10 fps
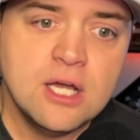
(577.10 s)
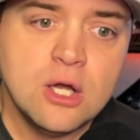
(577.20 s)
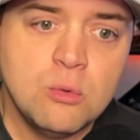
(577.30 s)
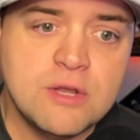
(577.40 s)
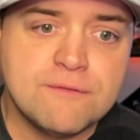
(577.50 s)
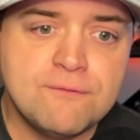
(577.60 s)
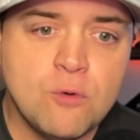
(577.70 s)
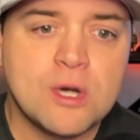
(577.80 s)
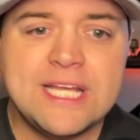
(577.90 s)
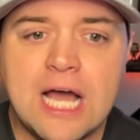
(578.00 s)
With
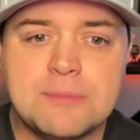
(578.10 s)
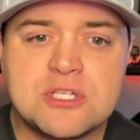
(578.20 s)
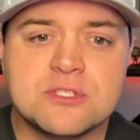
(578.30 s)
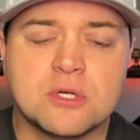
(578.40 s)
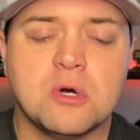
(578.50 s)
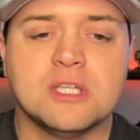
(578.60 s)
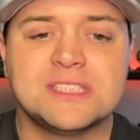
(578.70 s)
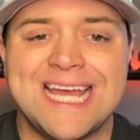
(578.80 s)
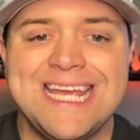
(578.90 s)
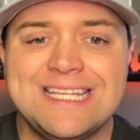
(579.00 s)
40 options across
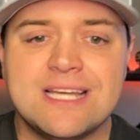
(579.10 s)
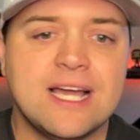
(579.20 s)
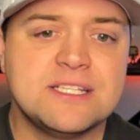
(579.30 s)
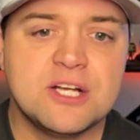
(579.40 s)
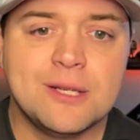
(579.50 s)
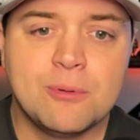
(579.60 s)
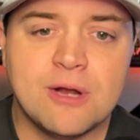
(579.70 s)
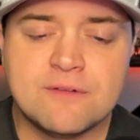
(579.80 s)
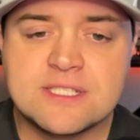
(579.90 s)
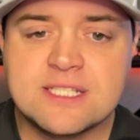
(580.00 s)
8 dietary
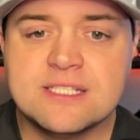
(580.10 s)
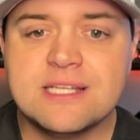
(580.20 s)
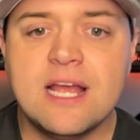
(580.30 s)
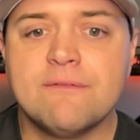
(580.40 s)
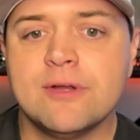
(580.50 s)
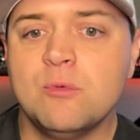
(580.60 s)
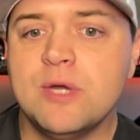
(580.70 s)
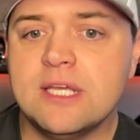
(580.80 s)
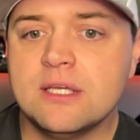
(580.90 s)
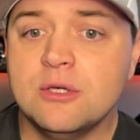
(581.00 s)
preferences every
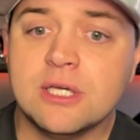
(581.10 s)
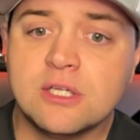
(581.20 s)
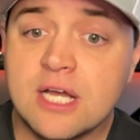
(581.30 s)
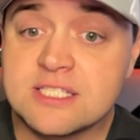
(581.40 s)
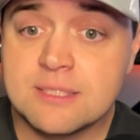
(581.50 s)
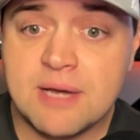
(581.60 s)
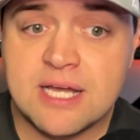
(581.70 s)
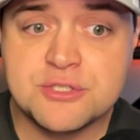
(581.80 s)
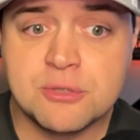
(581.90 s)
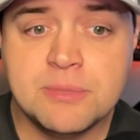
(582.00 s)
week, you can
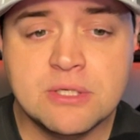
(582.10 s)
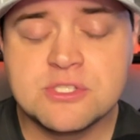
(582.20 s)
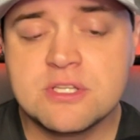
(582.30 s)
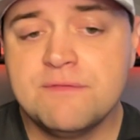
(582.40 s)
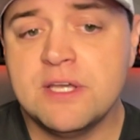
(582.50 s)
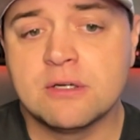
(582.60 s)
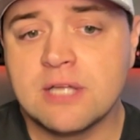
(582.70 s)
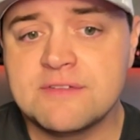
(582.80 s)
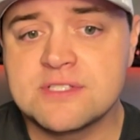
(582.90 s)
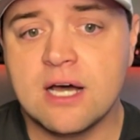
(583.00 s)
customize your meals to fit your
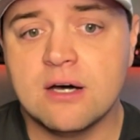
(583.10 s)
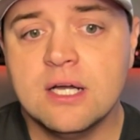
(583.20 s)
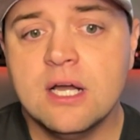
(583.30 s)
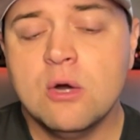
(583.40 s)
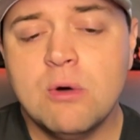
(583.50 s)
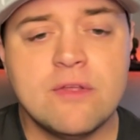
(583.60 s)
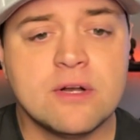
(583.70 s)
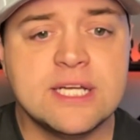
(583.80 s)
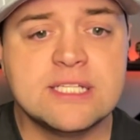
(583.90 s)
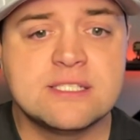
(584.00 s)
lifestyle, whether
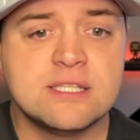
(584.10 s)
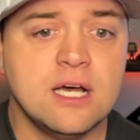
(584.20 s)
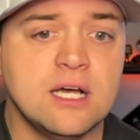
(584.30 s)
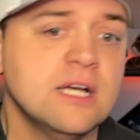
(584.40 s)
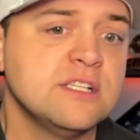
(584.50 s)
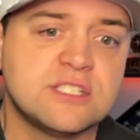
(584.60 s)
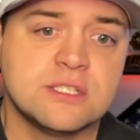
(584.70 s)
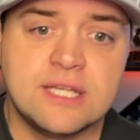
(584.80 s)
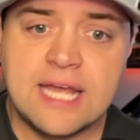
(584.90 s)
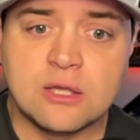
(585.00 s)
it's
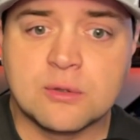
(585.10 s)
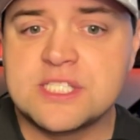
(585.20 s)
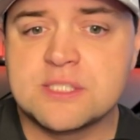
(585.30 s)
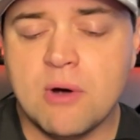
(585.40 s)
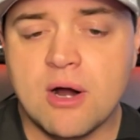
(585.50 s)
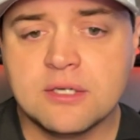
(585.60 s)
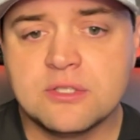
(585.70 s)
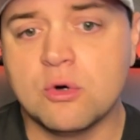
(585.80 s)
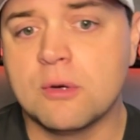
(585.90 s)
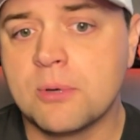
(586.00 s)
Calorie Smart
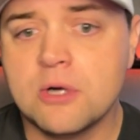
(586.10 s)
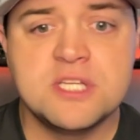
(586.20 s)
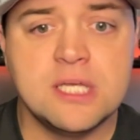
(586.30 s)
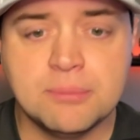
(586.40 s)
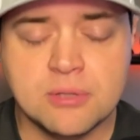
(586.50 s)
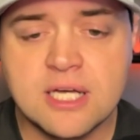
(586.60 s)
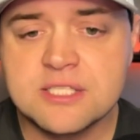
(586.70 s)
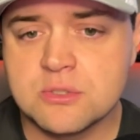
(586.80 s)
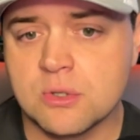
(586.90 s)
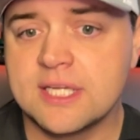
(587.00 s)
or Protein
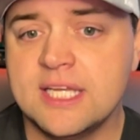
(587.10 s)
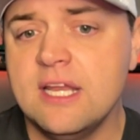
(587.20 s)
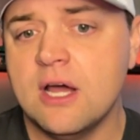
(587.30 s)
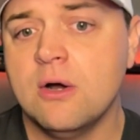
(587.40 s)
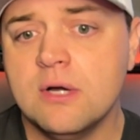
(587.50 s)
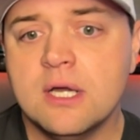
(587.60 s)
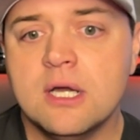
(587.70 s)
Plus or Keto.